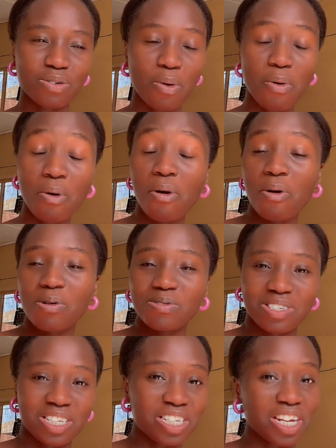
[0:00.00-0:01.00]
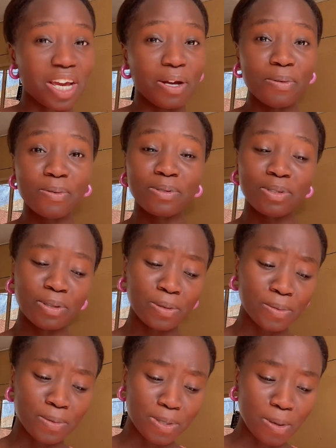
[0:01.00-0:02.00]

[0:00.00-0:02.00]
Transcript: or call to share good news,